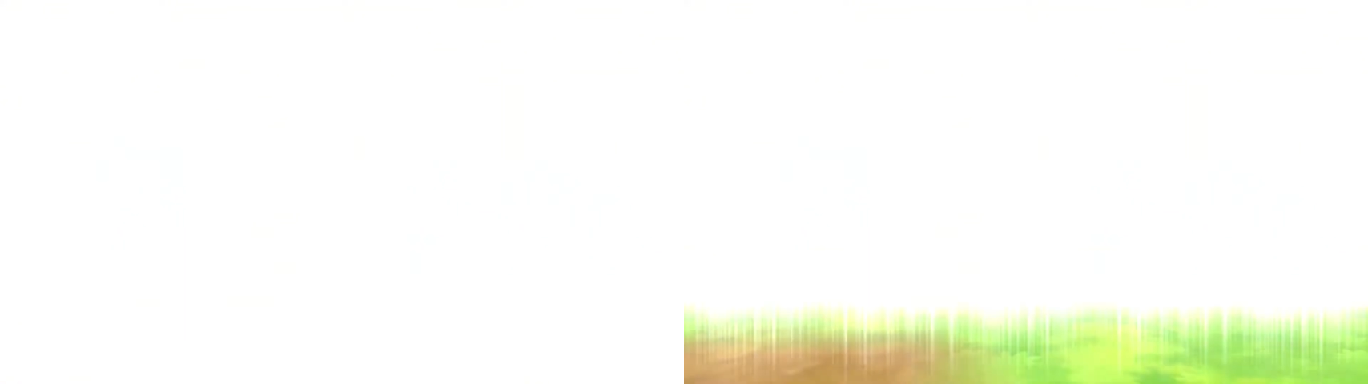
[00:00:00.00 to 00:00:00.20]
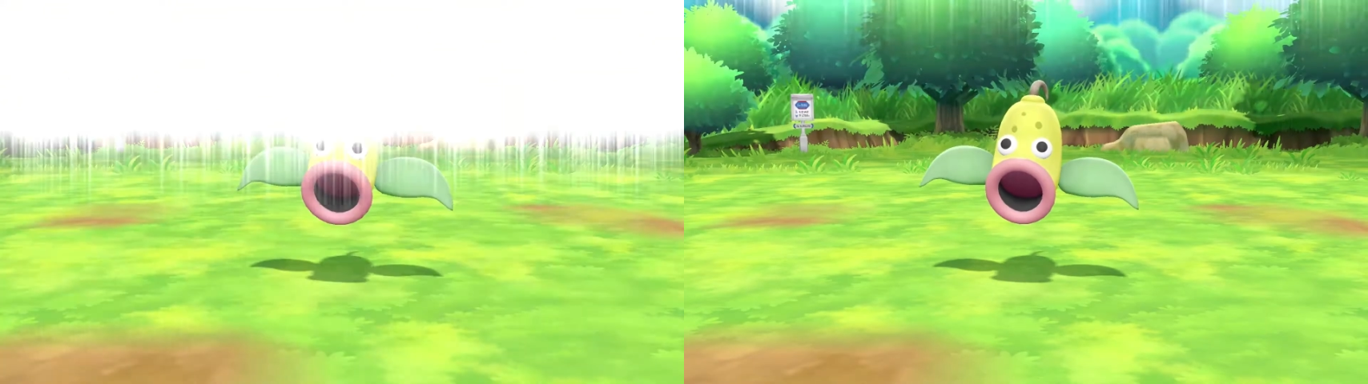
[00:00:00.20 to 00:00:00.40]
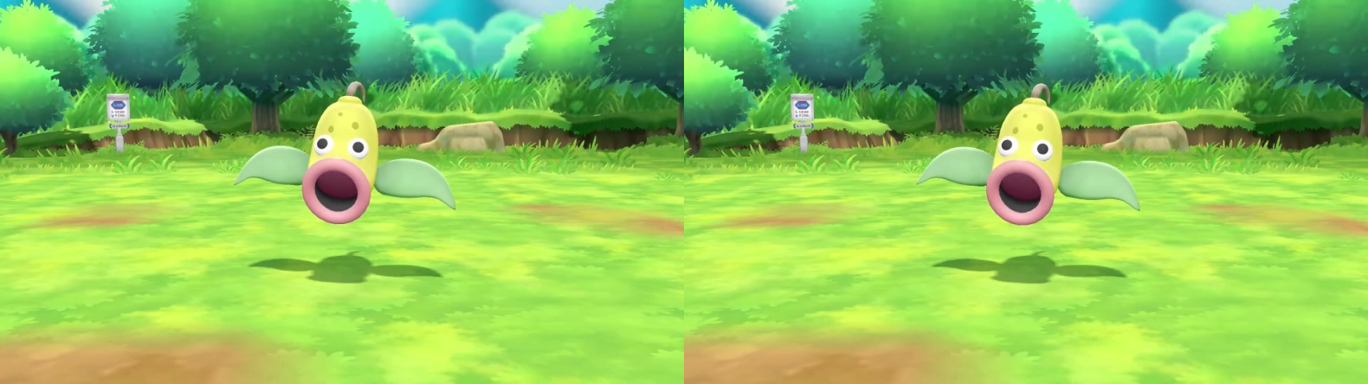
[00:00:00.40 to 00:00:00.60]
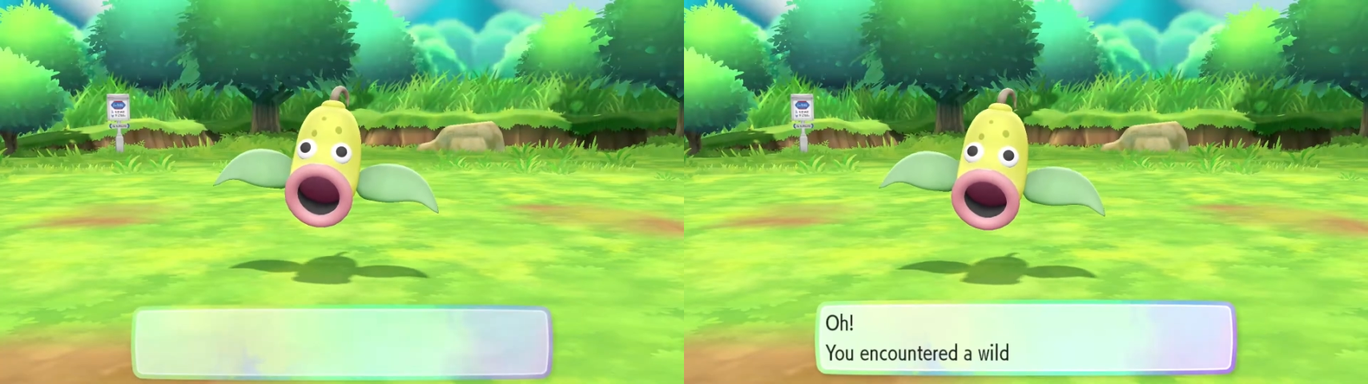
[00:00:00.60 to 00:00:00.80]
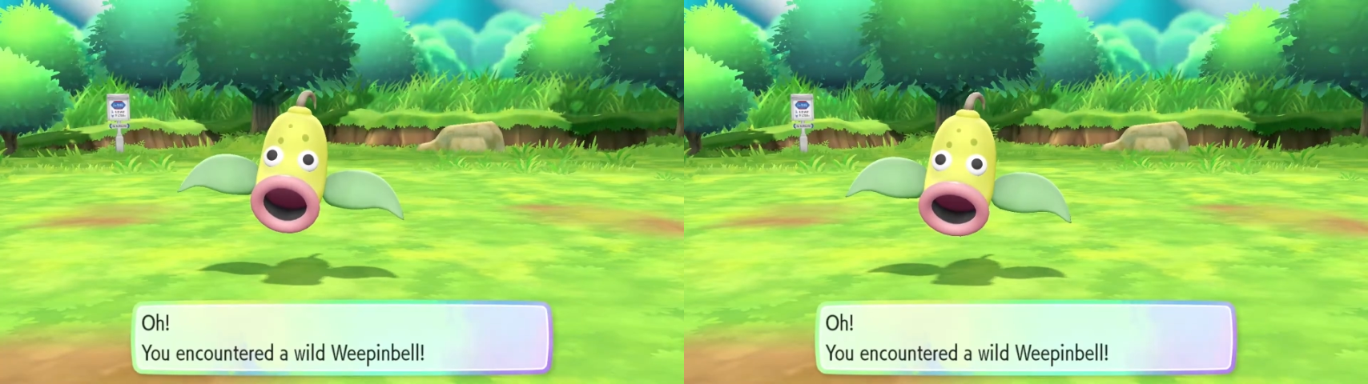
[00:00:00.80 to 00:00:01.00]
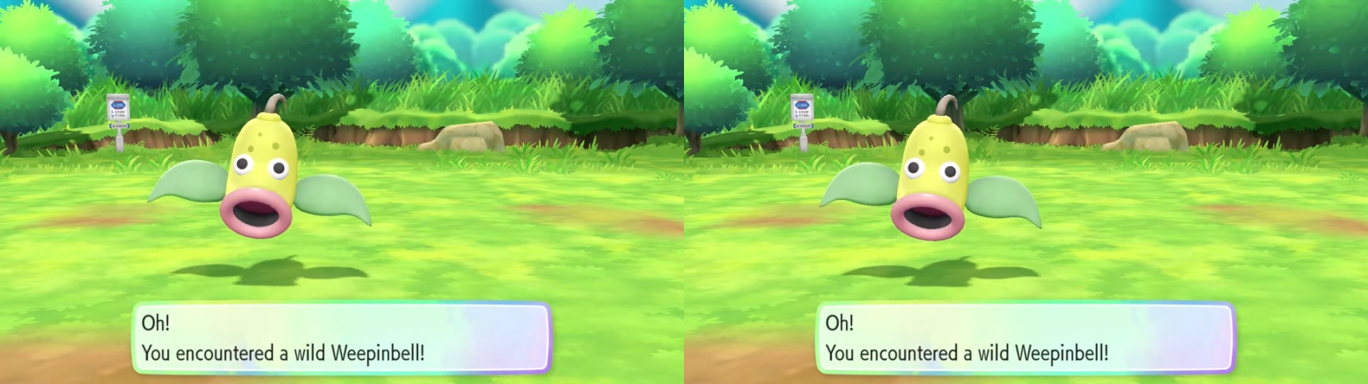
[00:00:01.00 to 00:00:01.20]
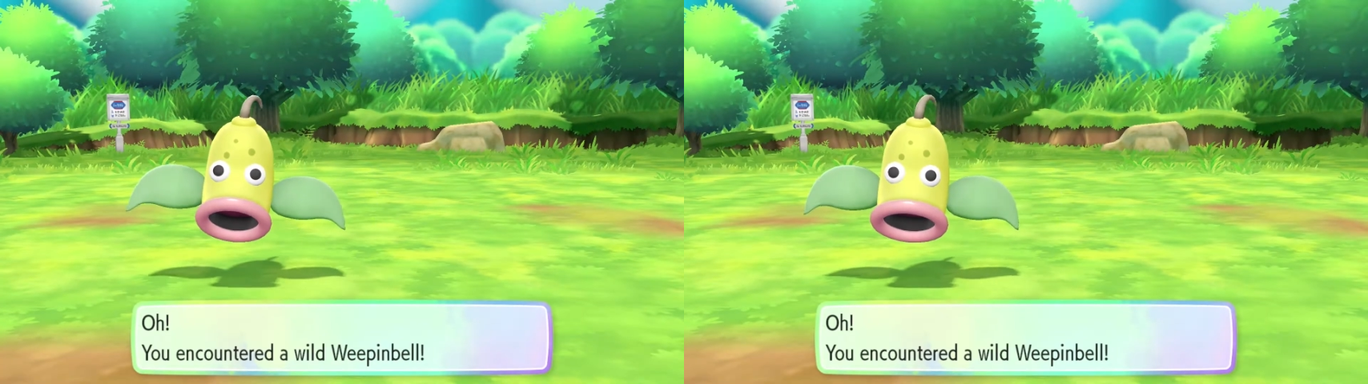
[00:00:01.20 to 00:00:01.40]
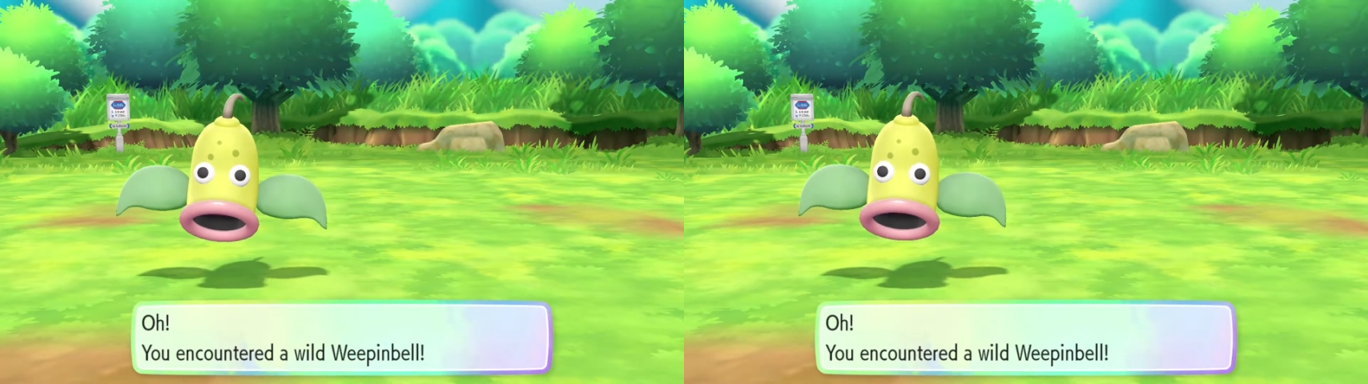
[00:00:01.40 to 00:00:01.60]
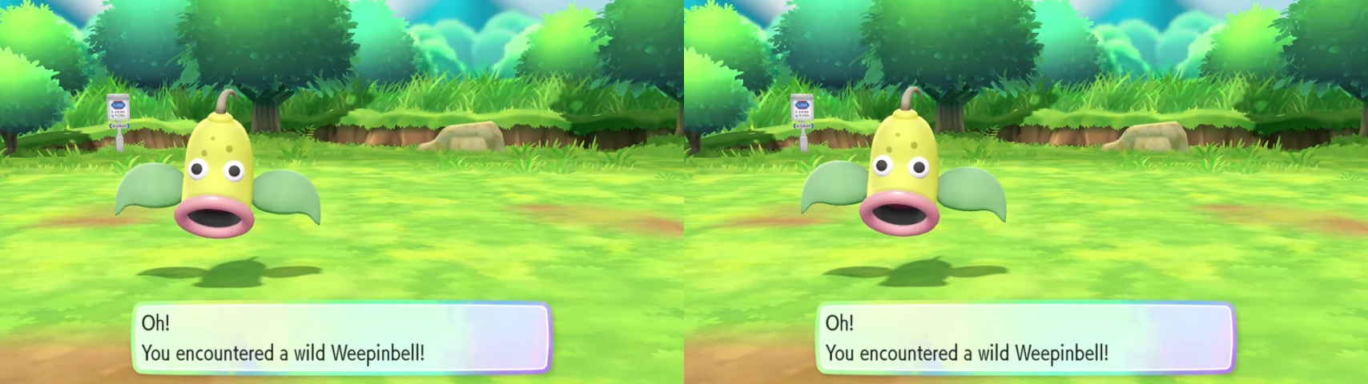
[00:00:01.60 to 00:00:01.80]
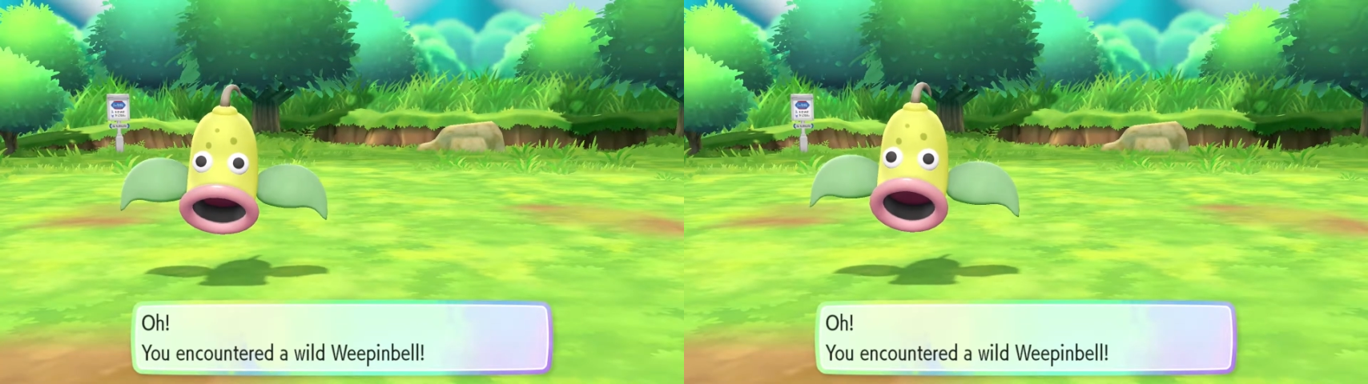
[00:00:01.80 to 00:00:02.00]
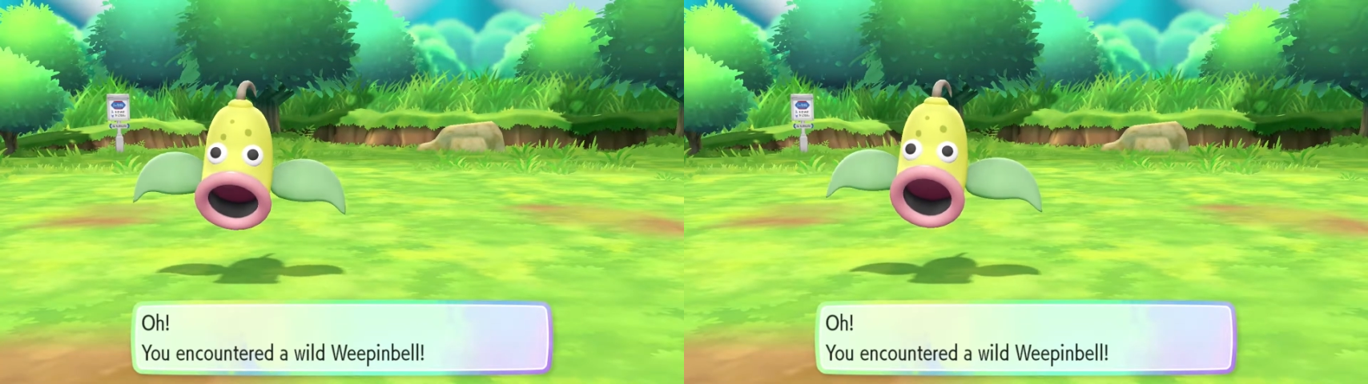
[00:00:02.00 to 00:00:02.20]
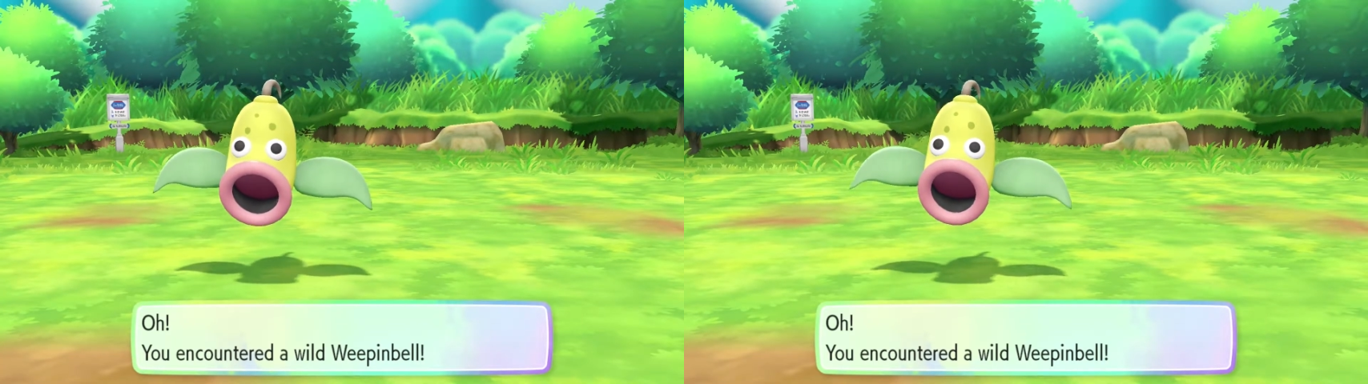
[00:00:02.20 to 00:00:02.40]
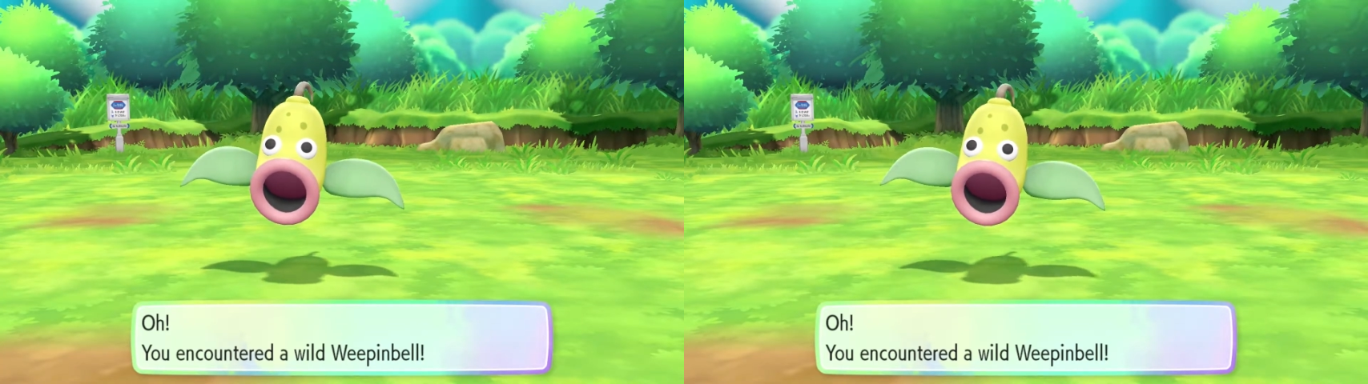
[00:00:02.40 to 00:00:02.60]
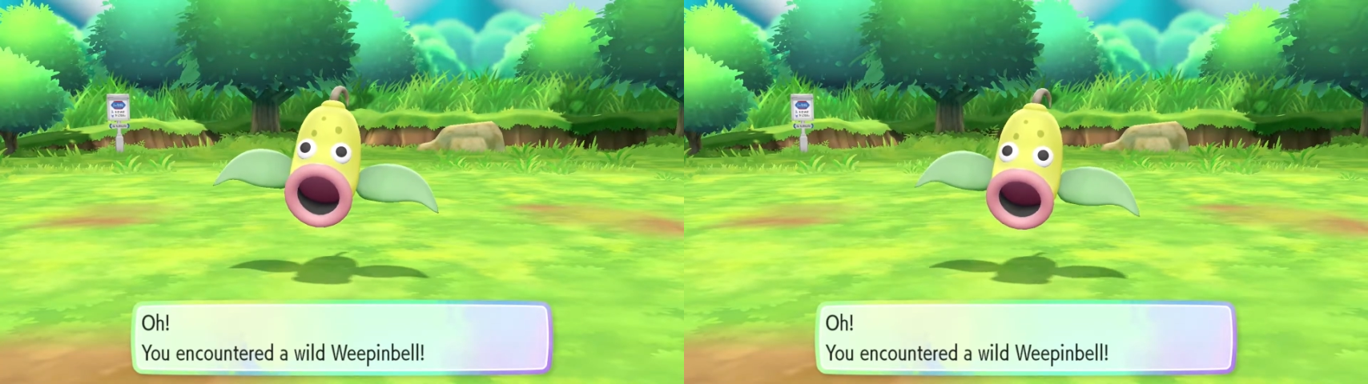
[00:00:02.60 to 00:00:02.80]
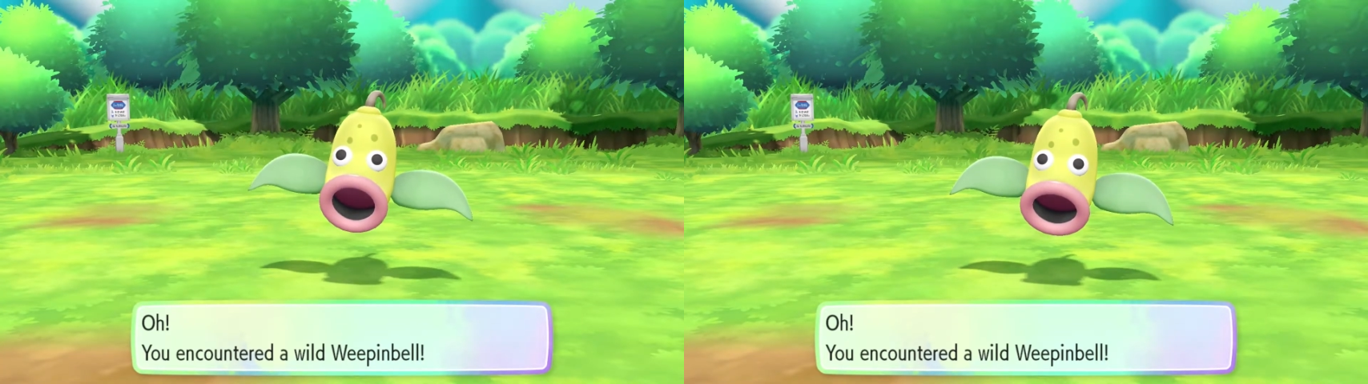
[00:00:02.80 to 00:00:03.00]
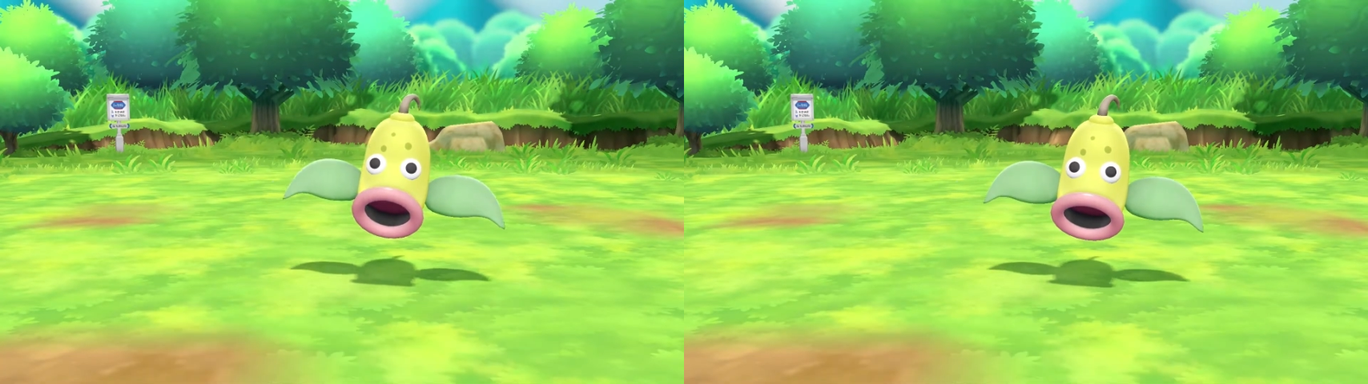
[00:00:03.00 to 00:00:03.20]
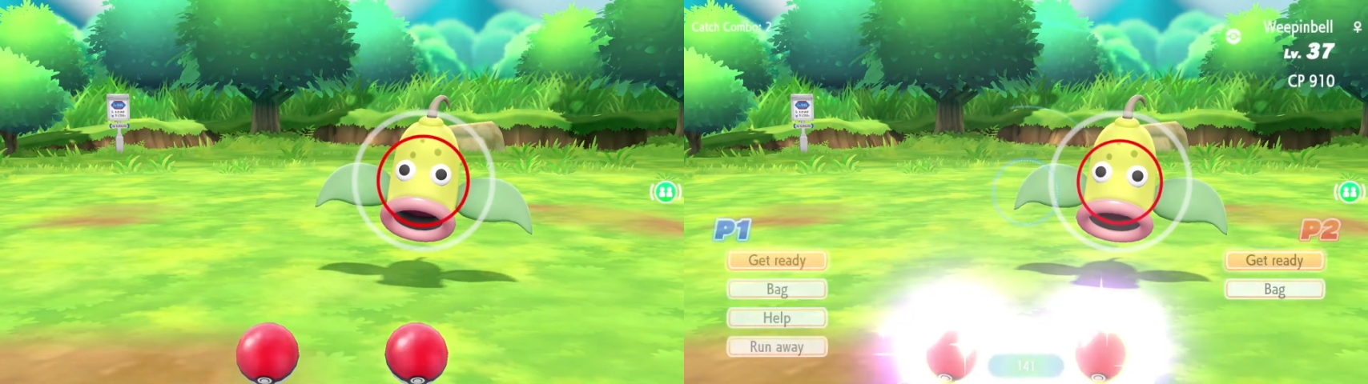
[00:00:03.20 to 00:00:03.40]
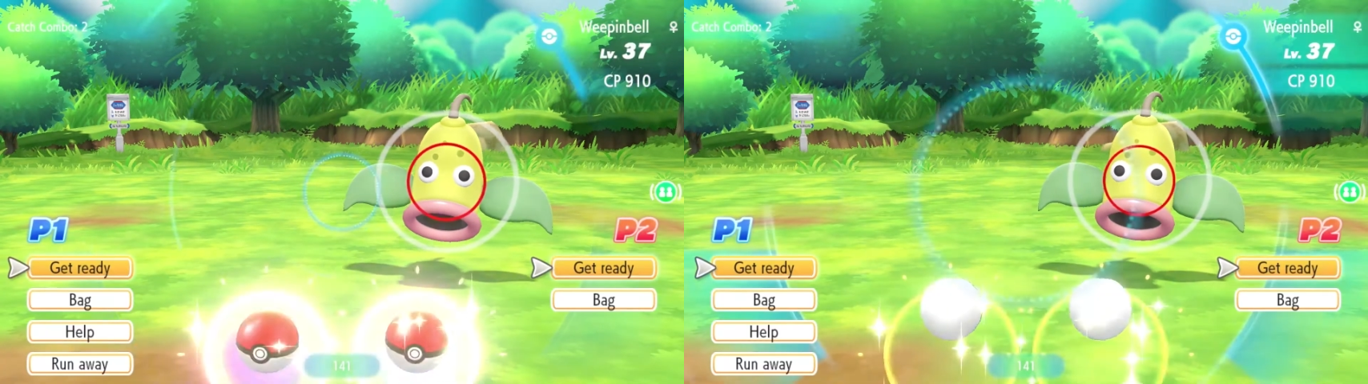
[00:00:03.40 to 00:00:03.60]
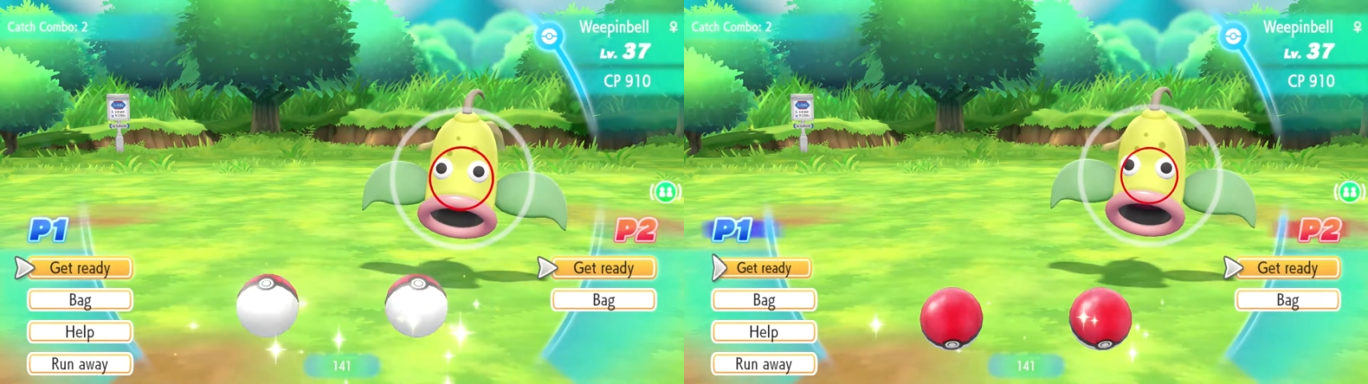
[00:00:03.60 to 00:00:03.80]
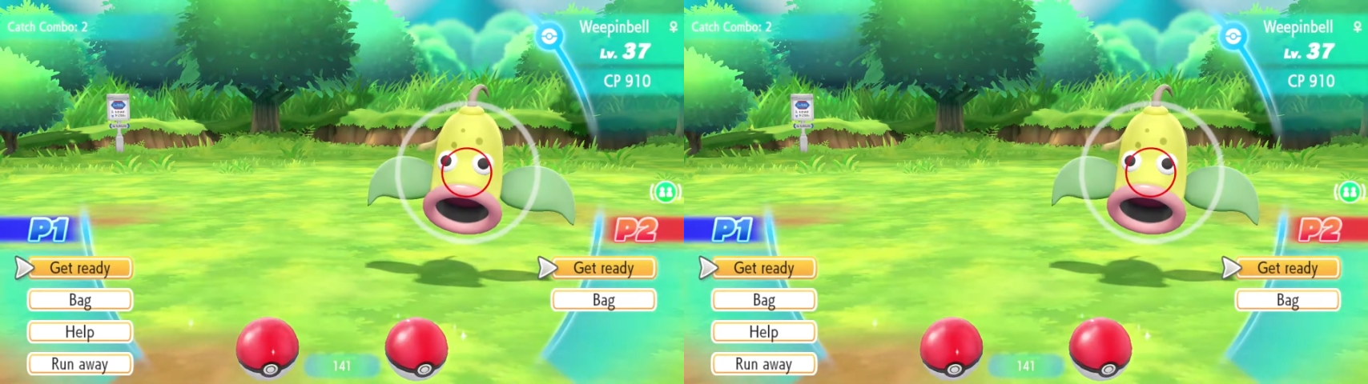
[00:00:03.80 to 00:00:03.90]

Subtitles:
Nobody's mouth can be seen.